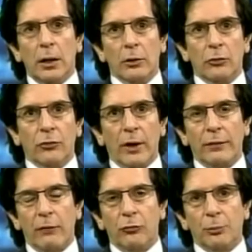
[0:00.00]
It looks
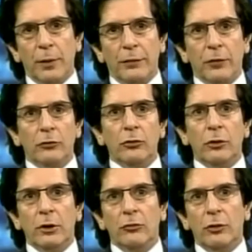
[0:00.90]
like they've split their
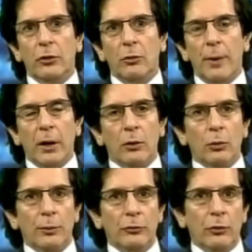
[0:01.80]
duties, and O'Mara
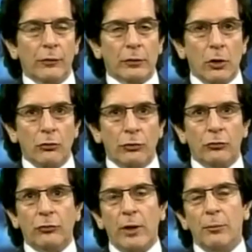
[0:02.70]
will be doing the
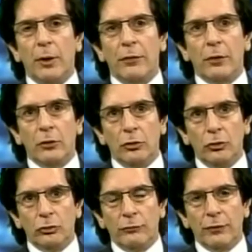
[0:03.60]
closing statement at the
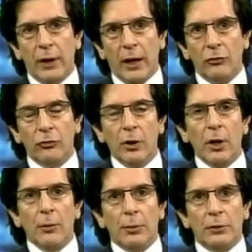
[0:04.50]
conclusion of the case,
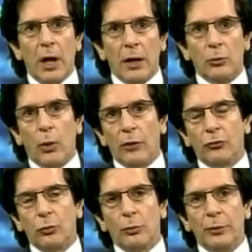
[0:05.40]
but Don
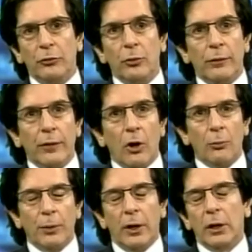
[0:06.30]
West will be doing the
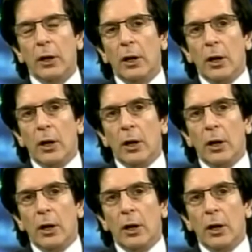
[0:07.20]
opening.